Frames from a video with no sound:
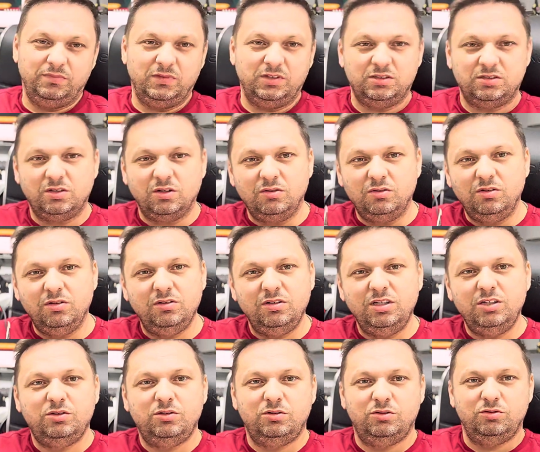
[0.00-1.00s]
So you
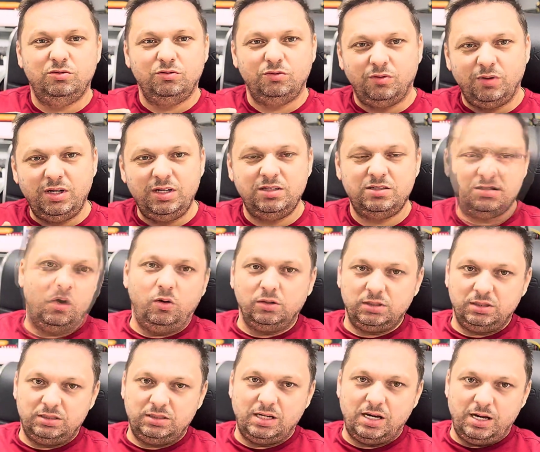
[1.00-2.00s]
need to grease all
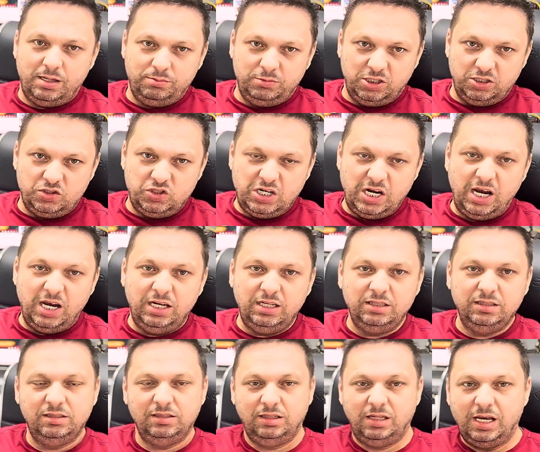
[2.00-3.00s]
the time the chain,
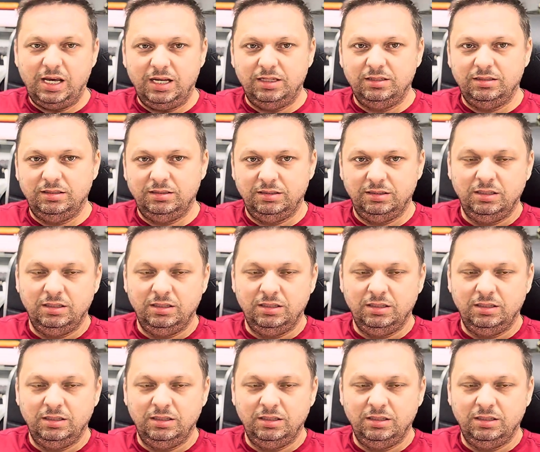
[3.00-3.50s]
and